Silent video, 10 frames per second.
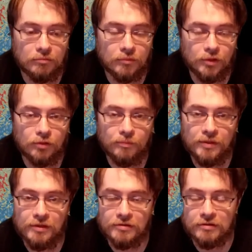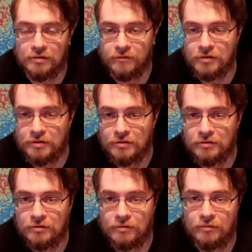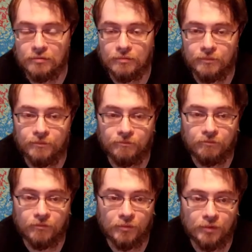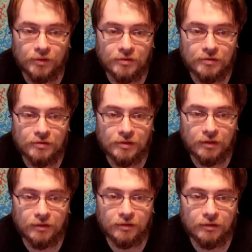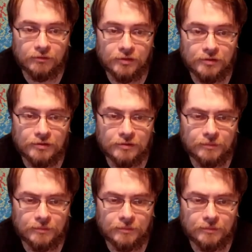little pieces of this. But it's not enough because